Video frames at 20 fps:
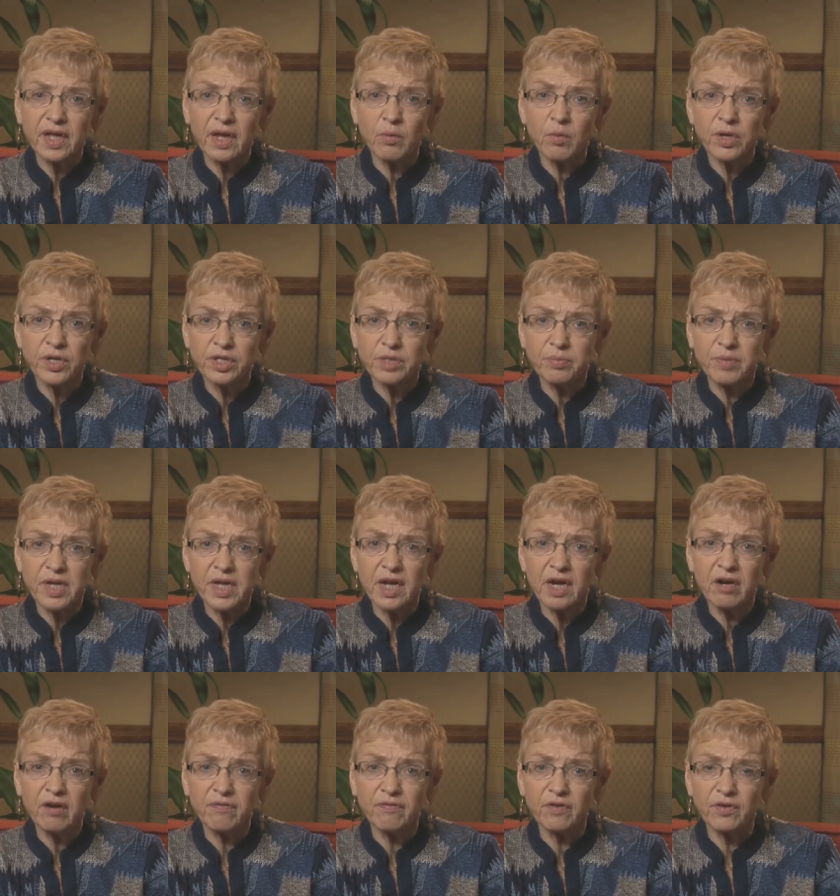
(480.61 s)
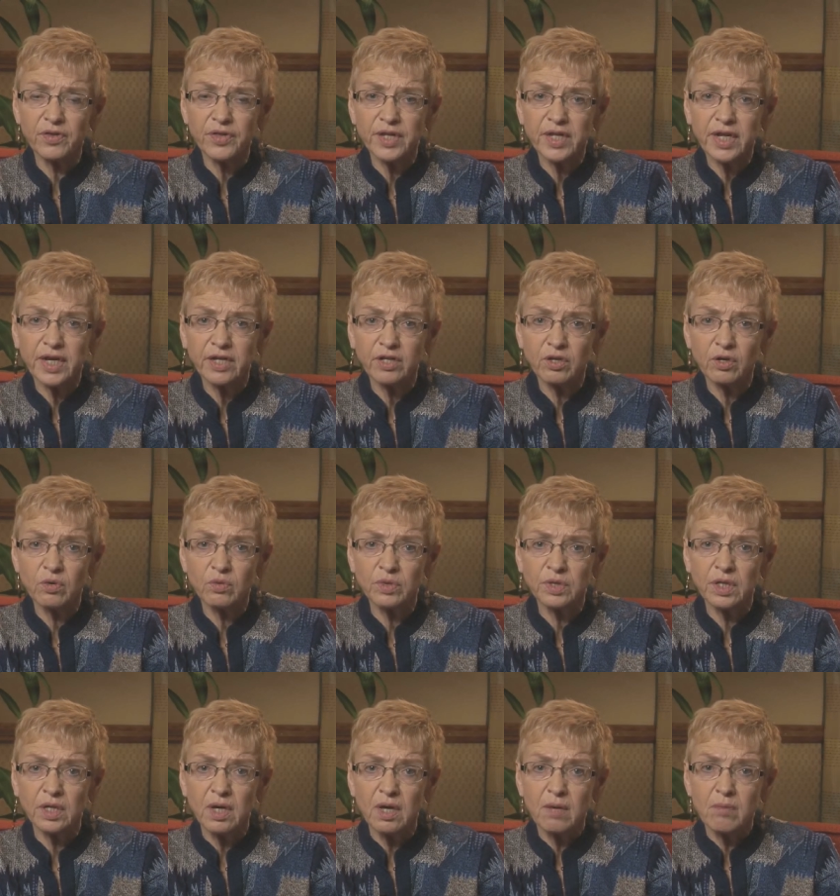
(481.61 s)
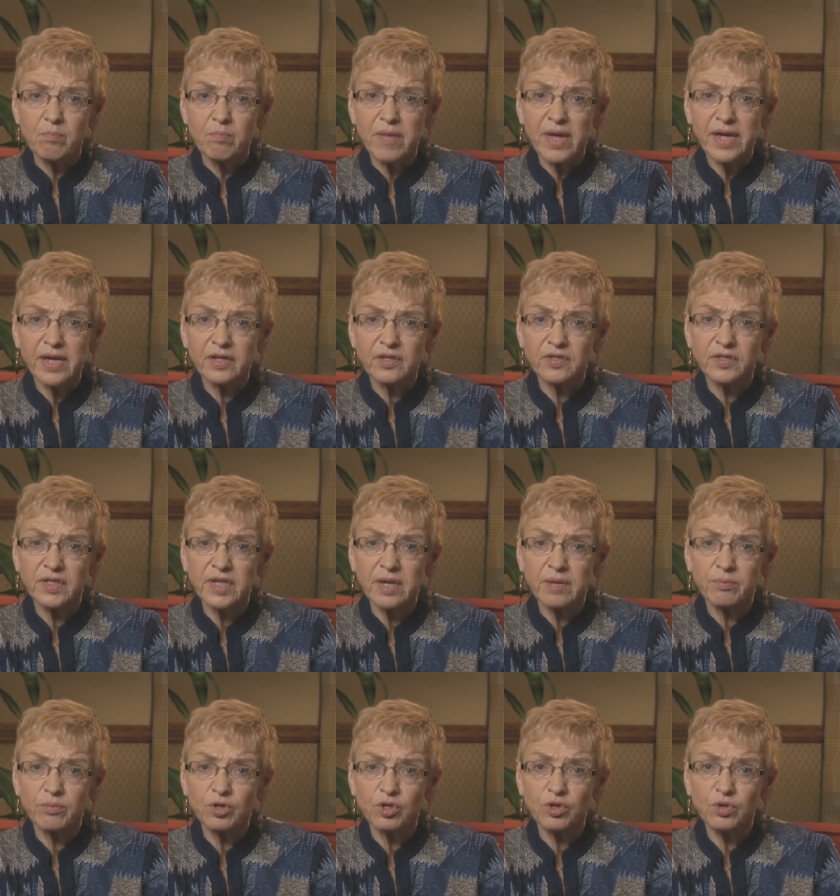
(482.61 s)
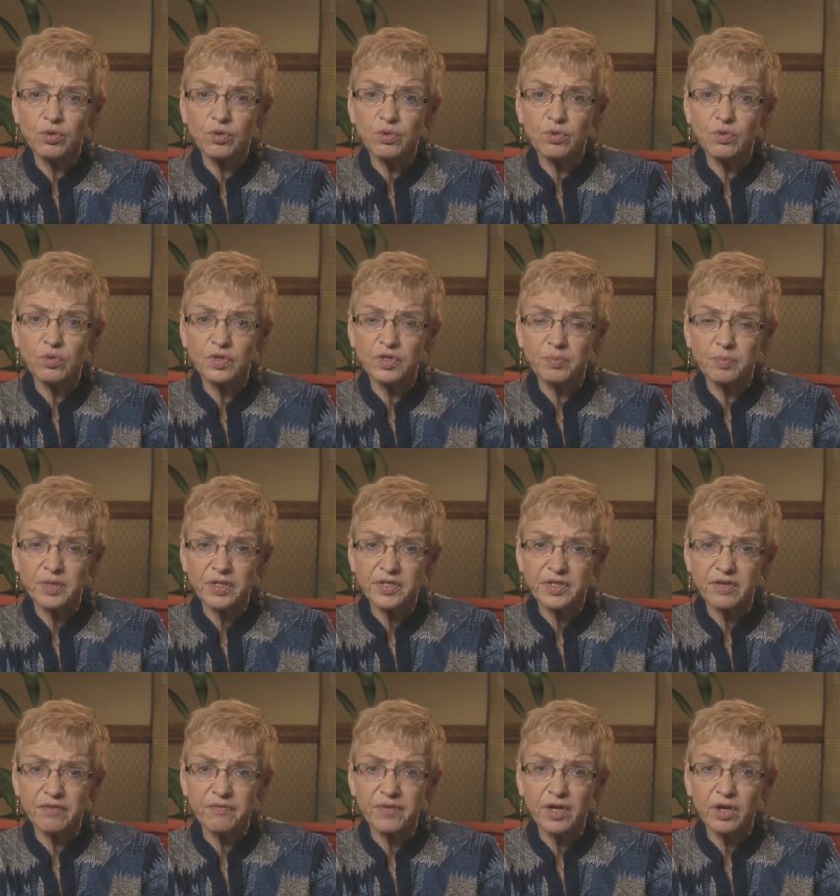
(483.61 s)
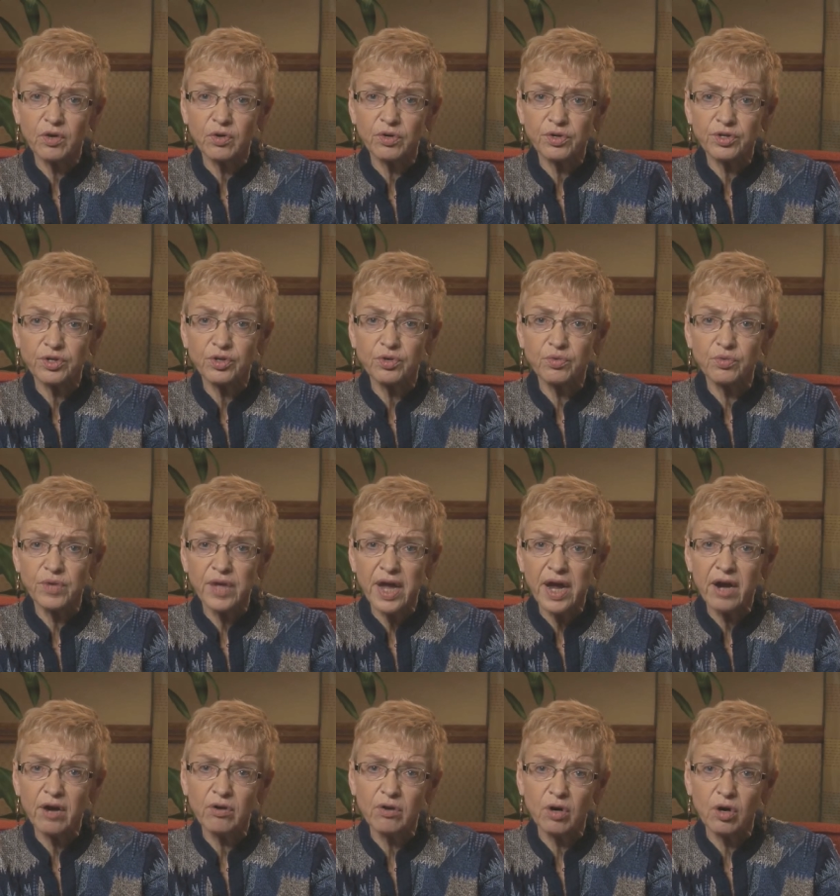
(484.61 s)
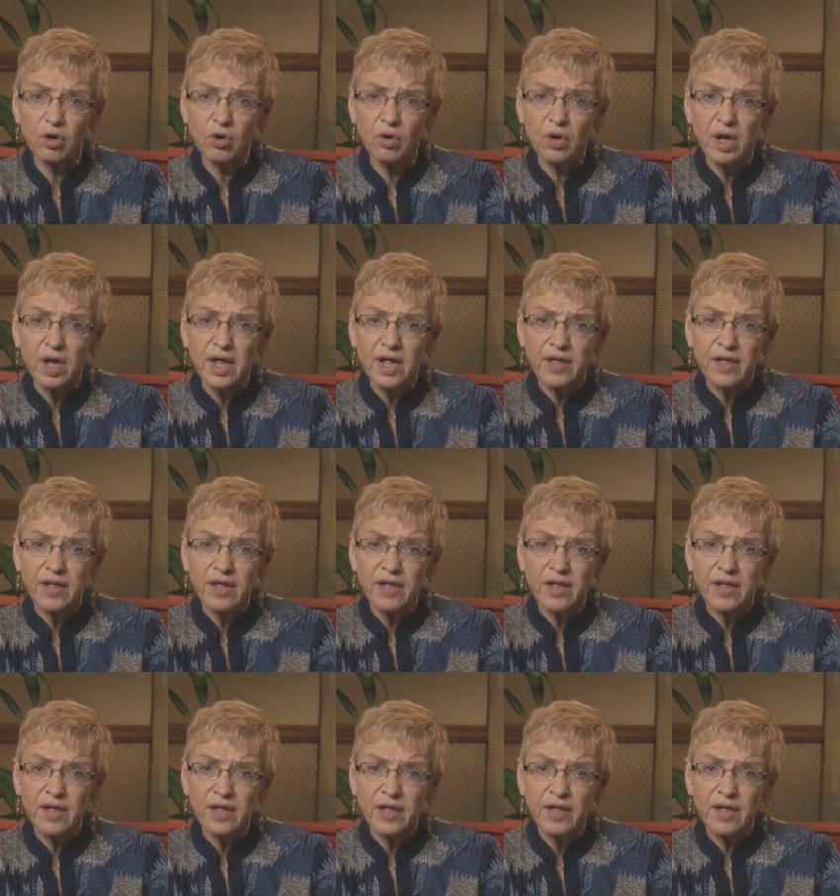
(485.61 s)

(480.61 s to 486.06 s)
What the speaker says: I want to be careful that I don't make it seem too specific or too narrow